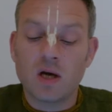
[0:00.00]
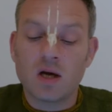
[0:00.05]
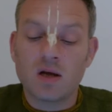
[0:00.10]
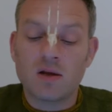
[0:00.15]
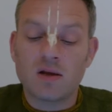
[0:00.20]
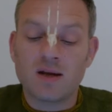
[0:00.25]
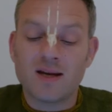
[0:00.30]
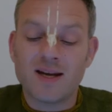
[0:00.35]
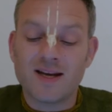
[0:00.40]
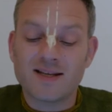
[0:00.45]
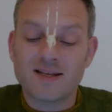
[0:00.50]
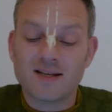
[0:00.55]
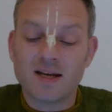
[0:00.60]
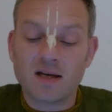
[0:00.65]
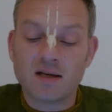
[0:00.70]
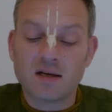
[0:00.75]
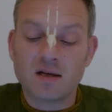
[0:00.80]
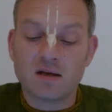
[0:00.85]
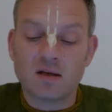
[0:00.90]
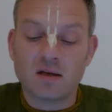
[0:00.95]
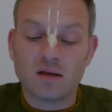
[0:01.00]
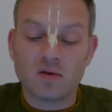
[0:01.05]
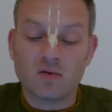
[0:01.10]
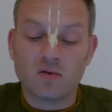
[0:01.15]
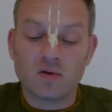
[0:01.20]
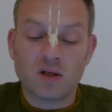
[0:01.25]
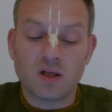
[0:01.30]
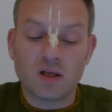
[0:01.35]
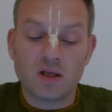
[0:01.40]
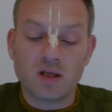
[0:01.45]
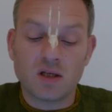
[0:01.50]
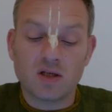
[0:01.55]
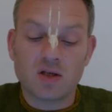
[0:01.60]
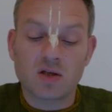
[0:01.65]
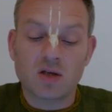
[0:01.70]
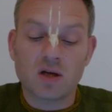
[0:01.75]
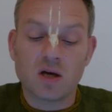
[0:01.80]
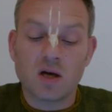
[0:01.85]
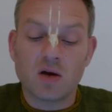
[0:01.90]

the necessity to teach